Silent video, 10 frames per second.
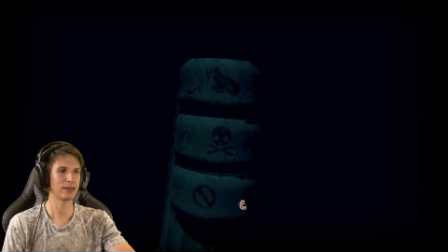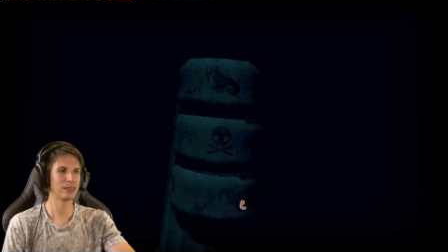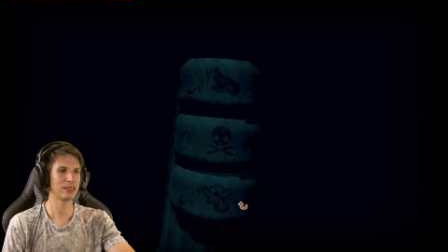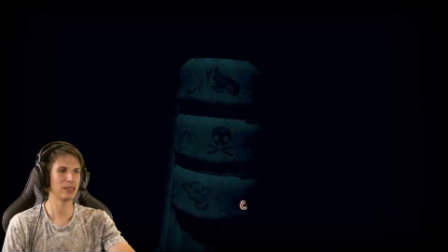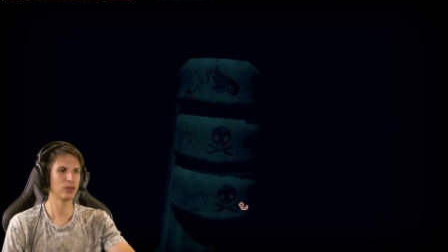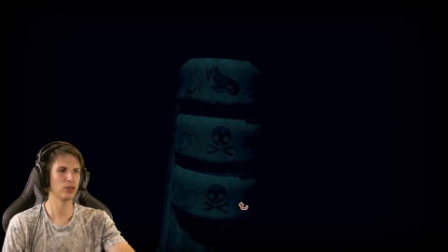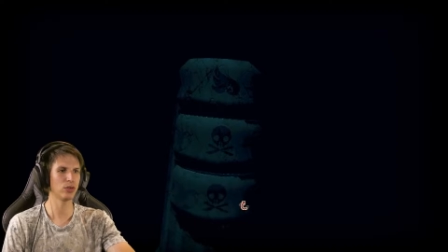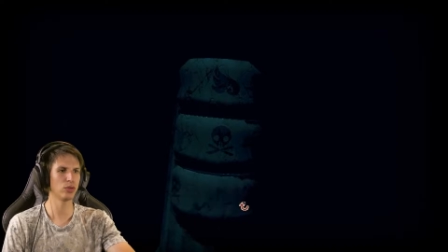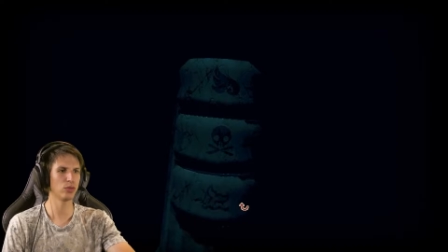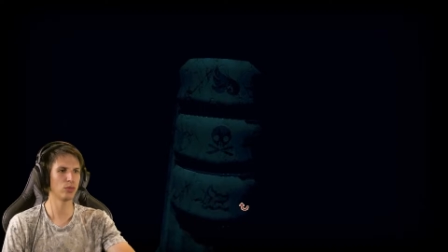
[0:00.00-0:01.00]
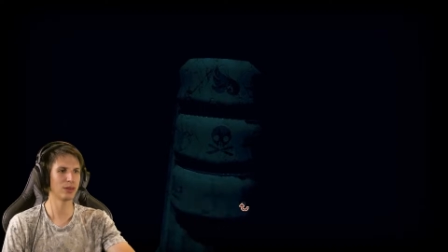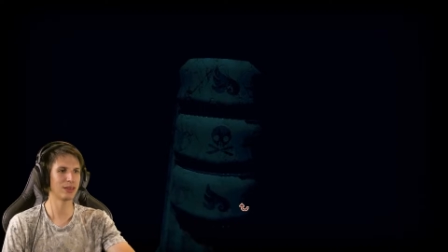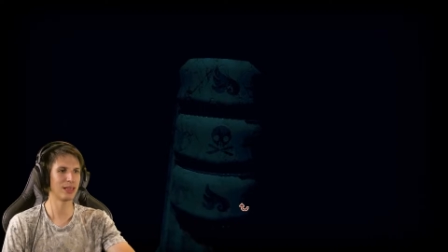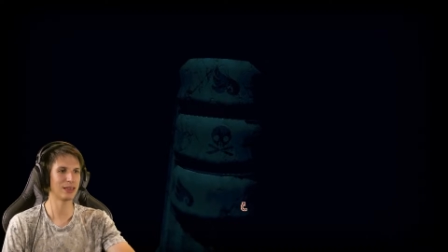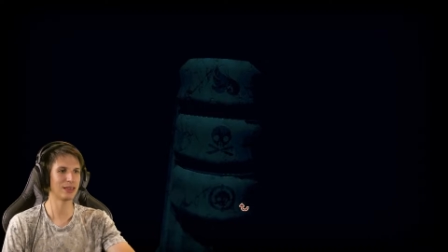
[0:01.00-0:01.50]
still don't know
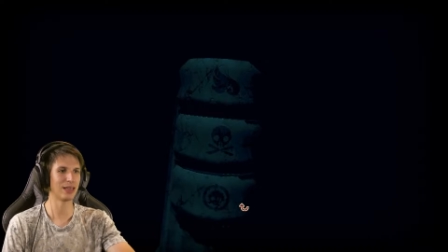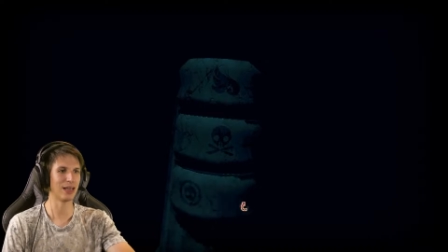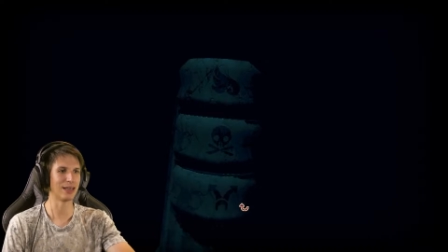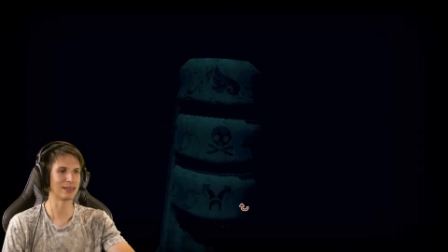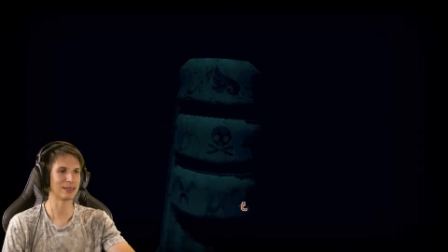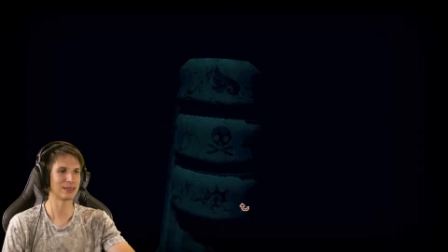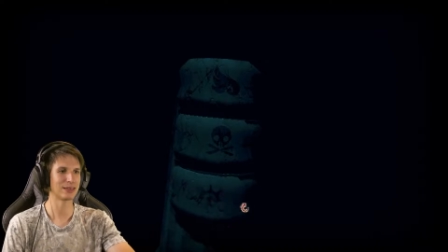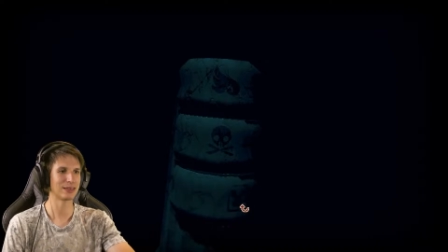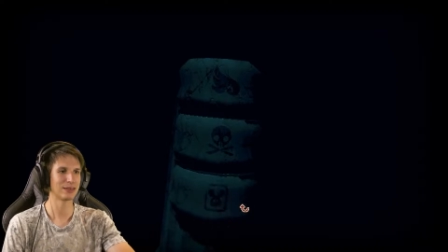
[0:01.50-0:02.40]
what that does.